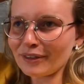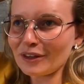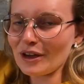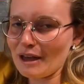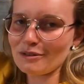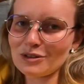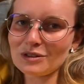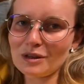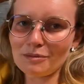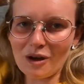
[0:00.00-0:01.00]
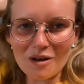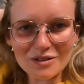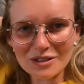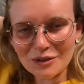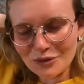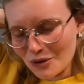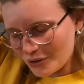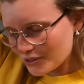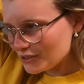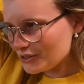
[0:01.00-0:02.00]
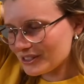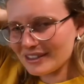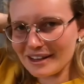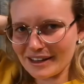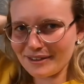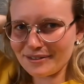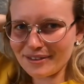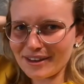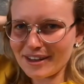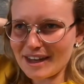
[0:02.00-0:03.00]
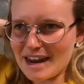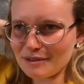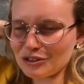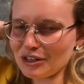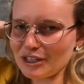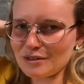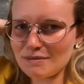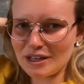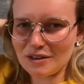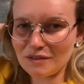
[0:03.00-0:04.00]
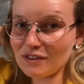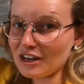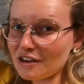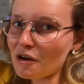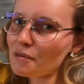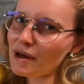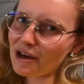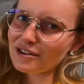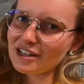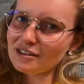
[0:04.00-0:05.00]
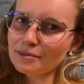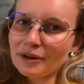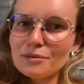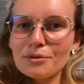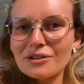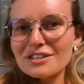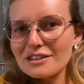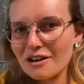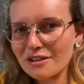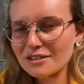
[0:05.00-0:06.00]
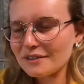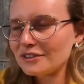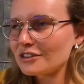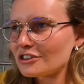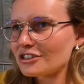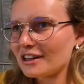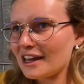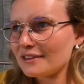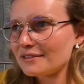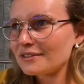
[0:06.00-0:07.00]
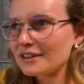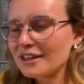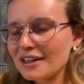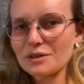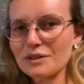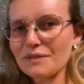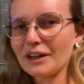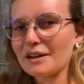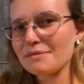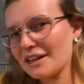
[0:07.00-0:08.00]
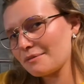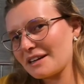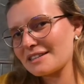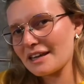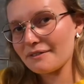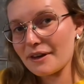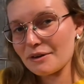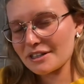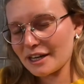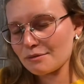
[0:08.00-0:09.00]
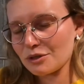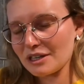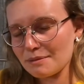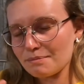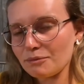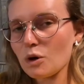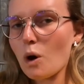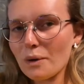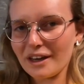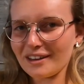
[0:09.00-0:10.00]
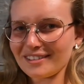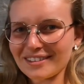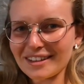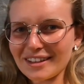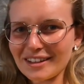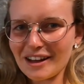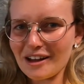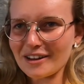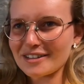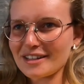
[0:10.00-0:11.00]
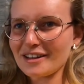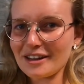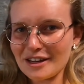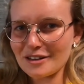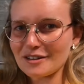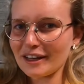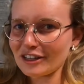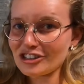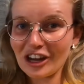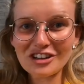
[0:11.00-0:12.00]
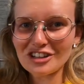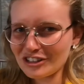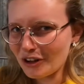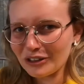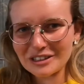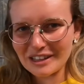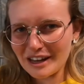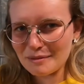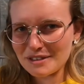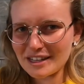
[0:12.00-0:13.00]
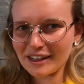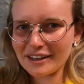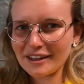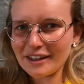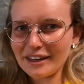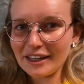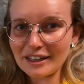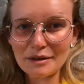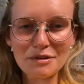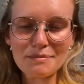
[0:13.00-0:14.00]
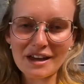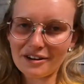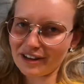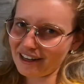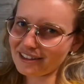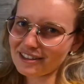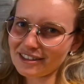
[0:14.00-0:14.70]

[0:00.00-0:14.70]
You have also some cons, of course, to this life. And I will try to make you a video about it, about the pros and cons of such life. So something that I'm telling myself every time to keep going on and like changing all the time is like, it can be better next